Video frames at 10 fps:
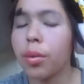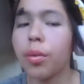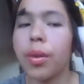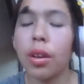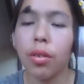
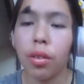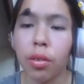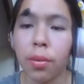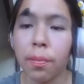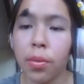
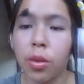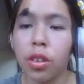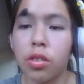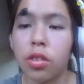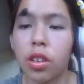Weir
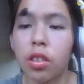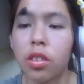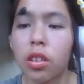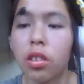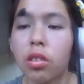was
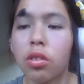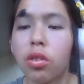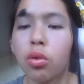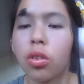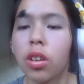sentenced
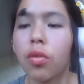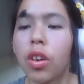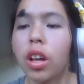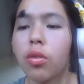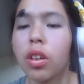to
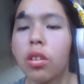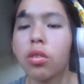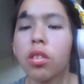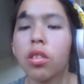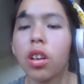25
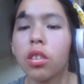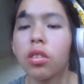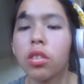years in a